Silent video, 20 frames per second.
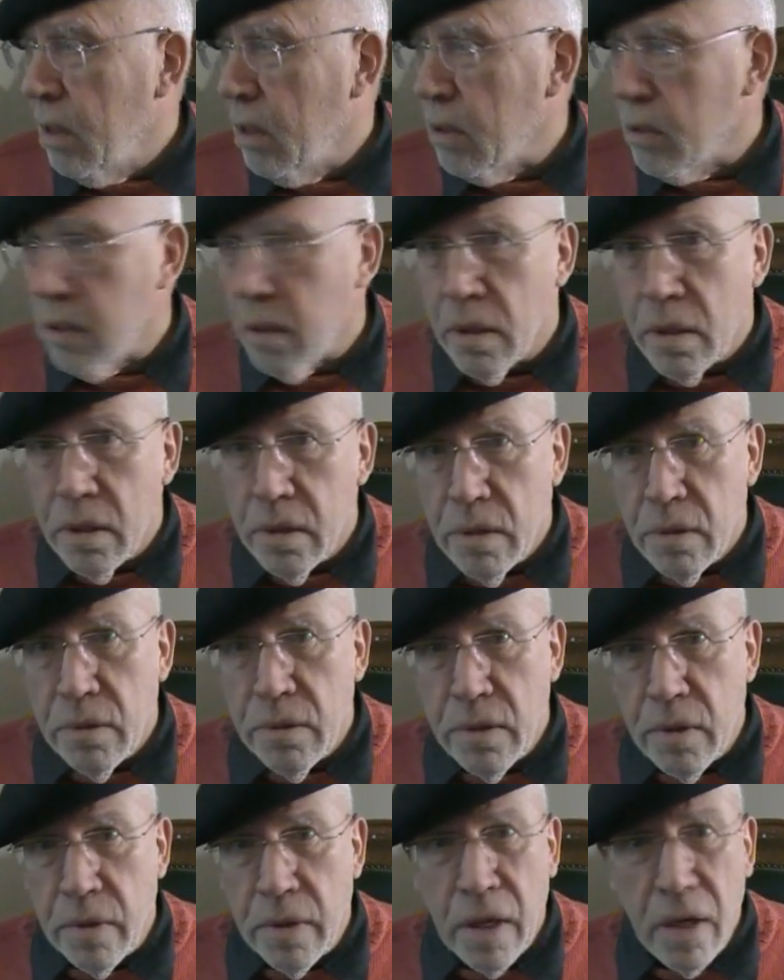because I can
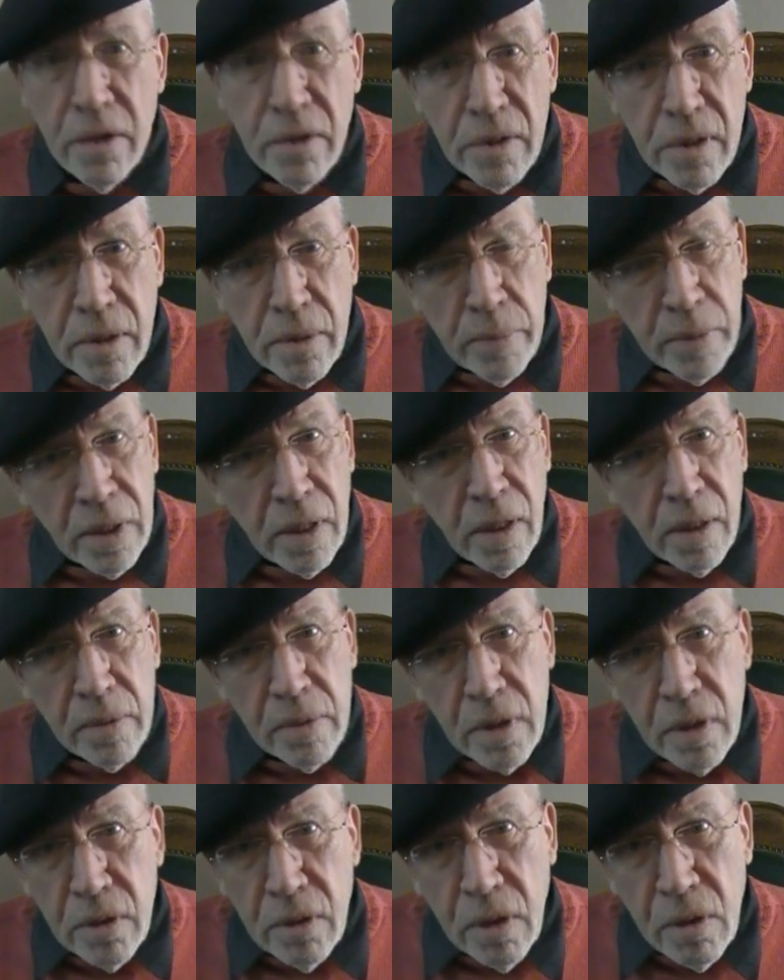do something. I mean,
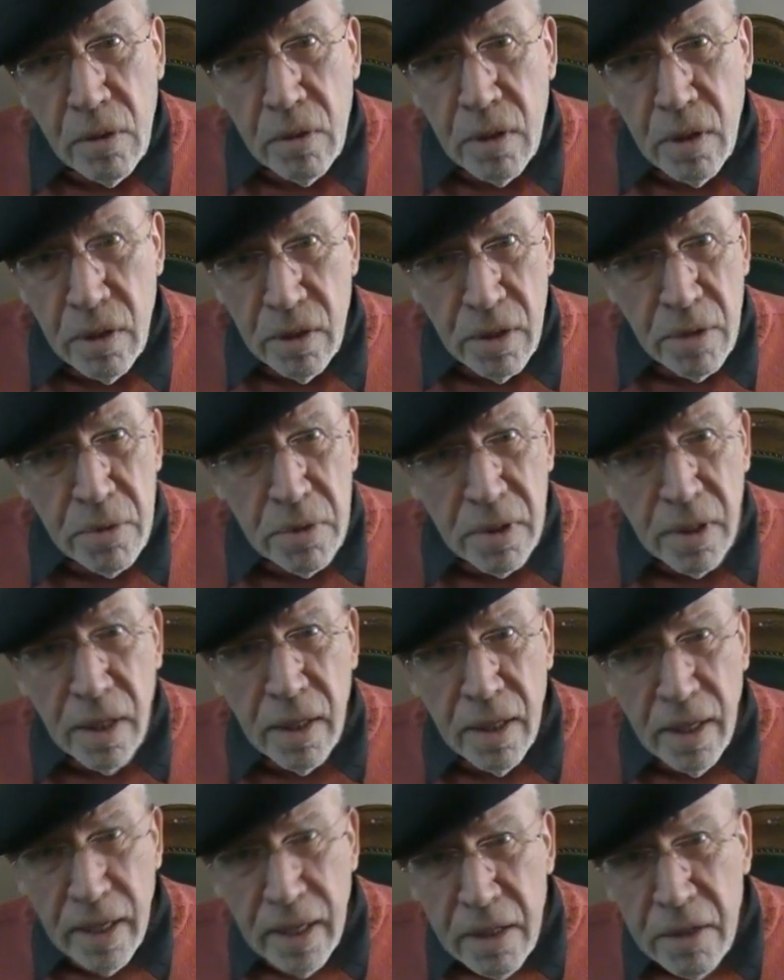don't you
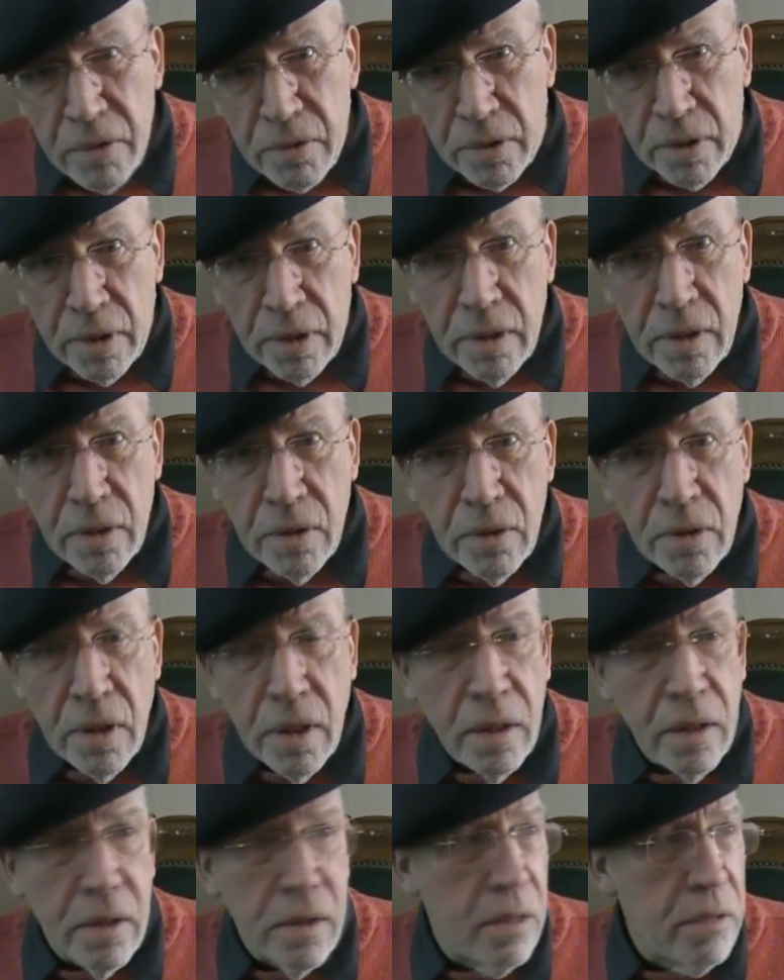get angry
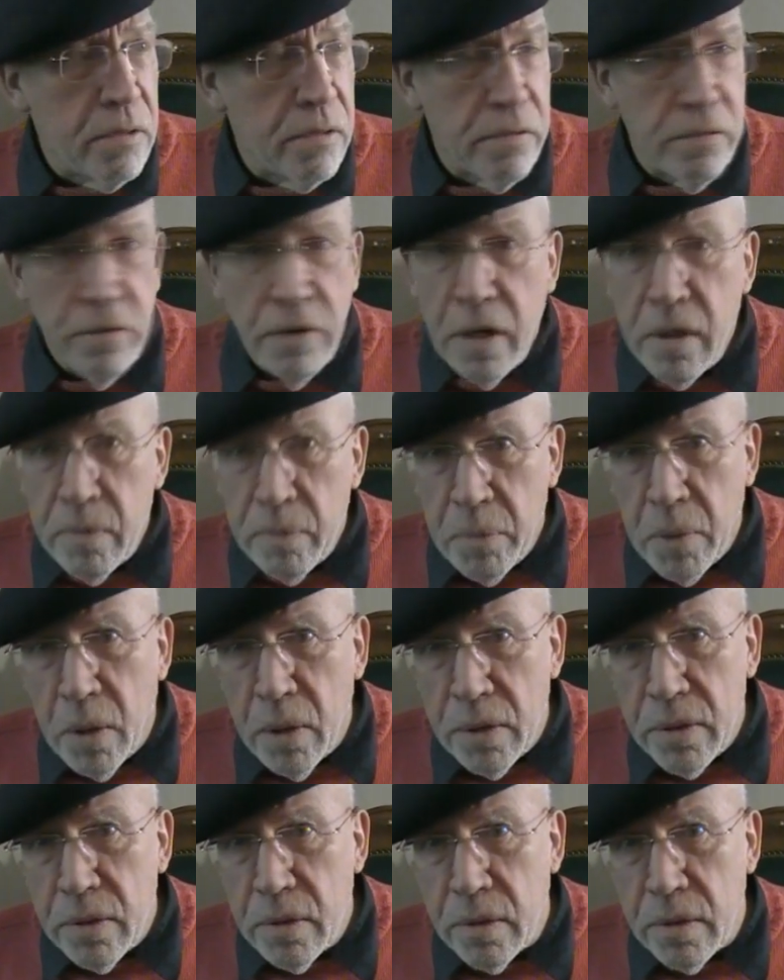looking at those fat
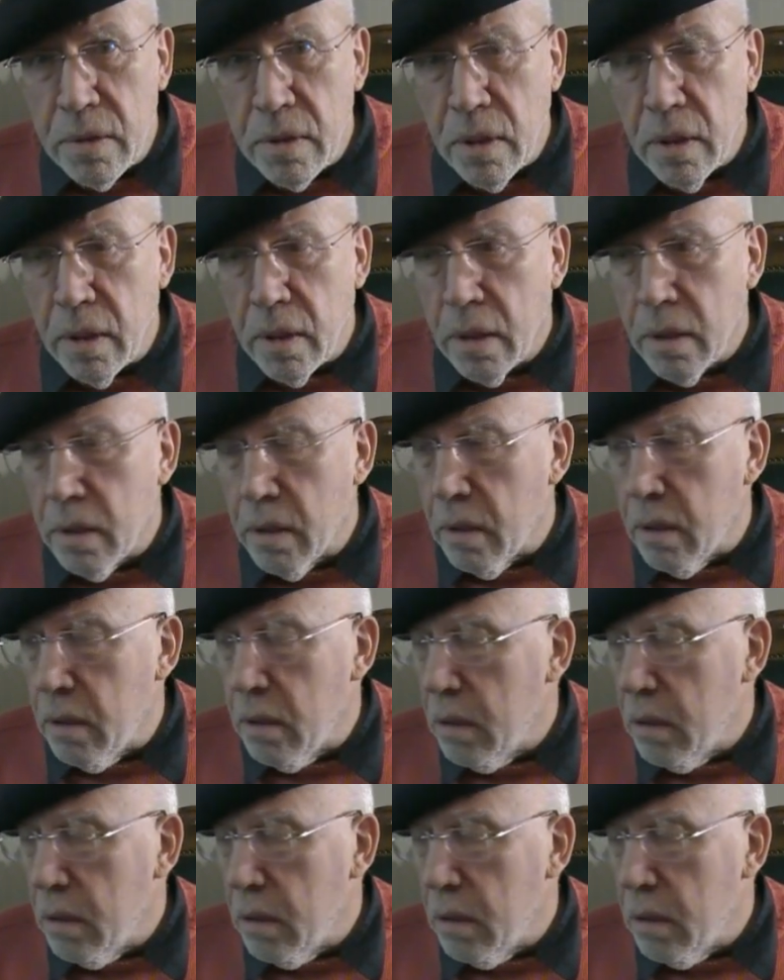bastards like